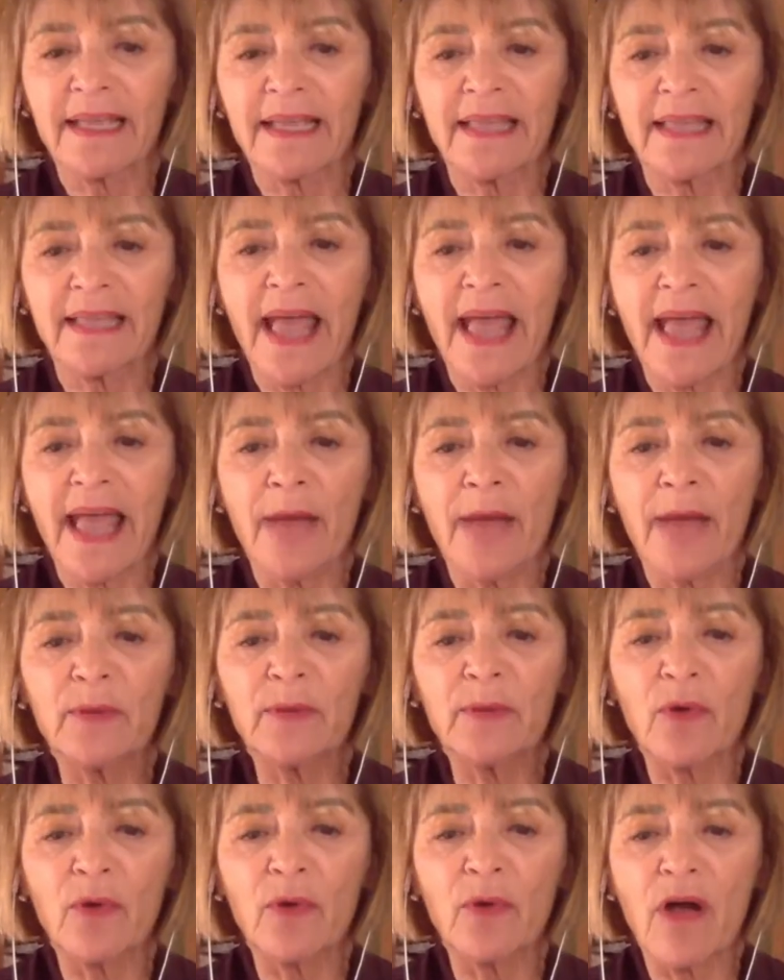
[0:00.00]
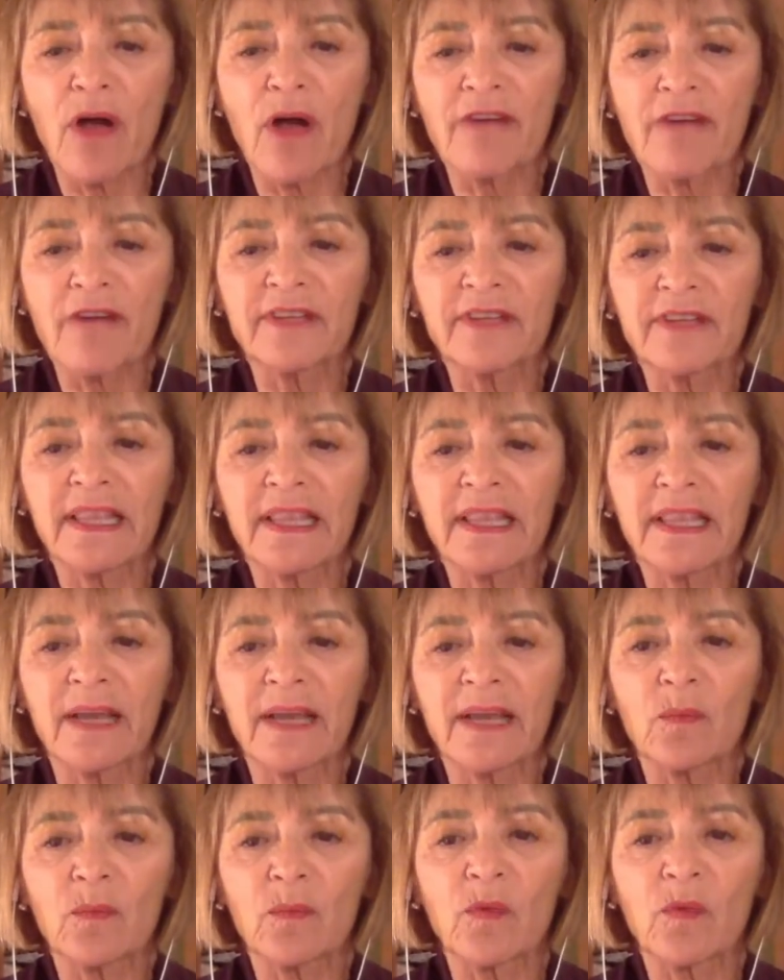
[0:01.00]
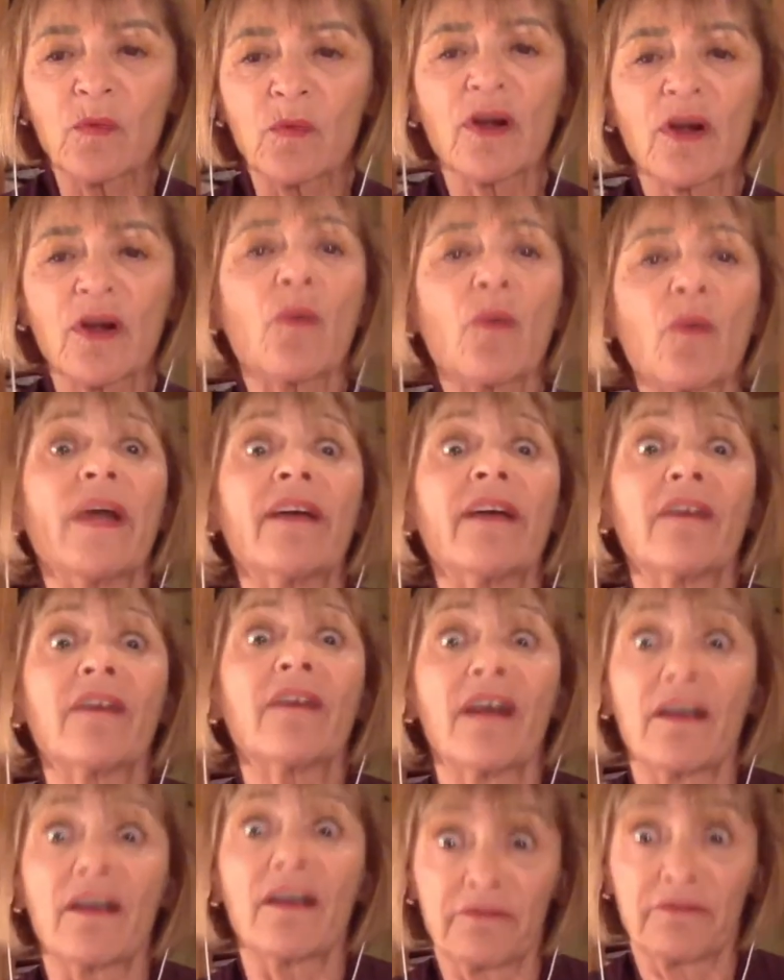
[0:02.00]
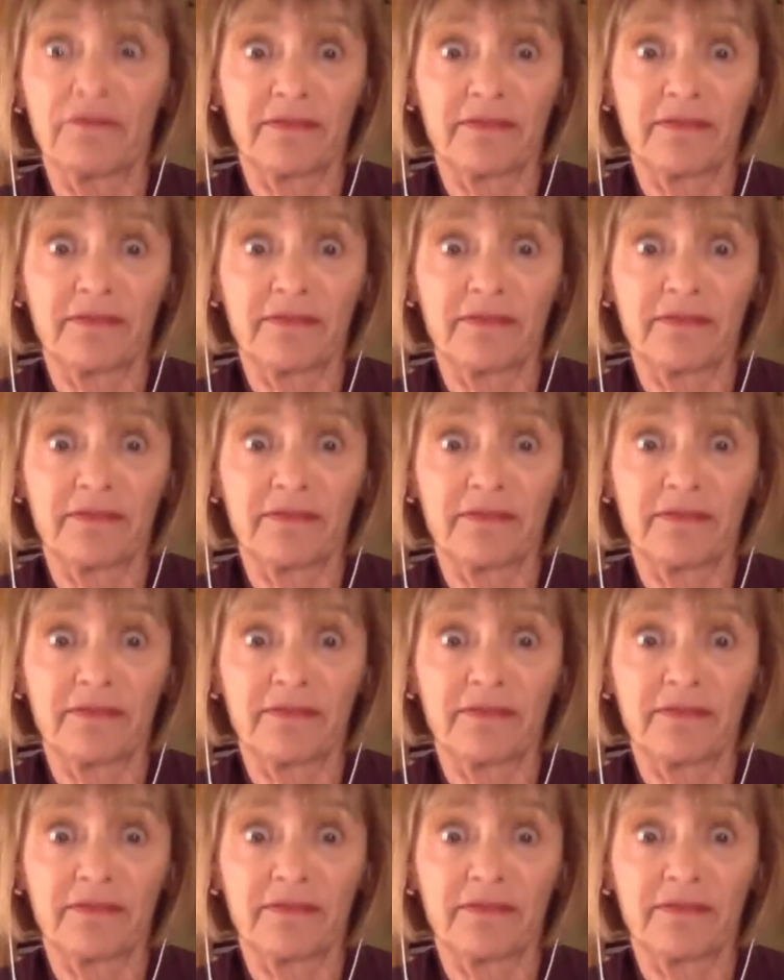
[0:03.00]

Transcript: they happen more often than we're aware of.